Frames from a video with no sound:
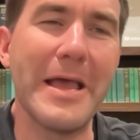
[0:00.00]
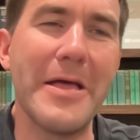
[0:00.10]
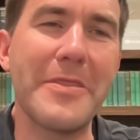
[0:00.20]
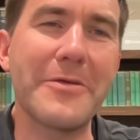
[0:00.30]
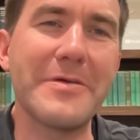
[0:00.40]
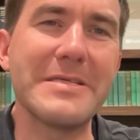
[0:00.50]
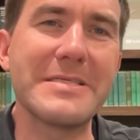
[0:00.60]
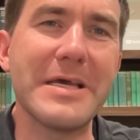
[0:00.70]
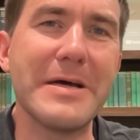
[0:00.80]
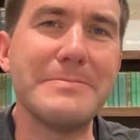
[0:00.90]
there is
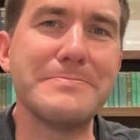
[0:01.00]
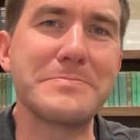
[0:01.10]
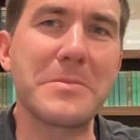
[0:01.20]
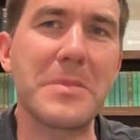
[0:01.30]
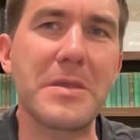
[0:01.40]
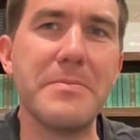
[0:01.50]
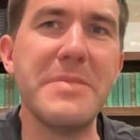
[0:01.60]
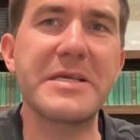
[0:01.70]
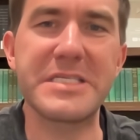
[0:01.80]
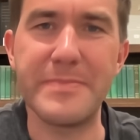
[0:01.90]

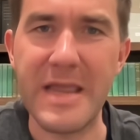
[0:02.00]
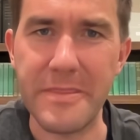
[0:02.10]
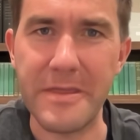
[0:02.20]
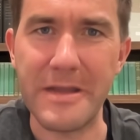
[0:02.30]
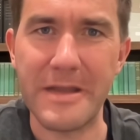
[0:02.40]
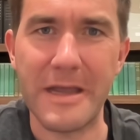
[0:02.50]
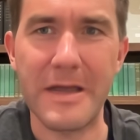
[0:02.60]
mixed bathing,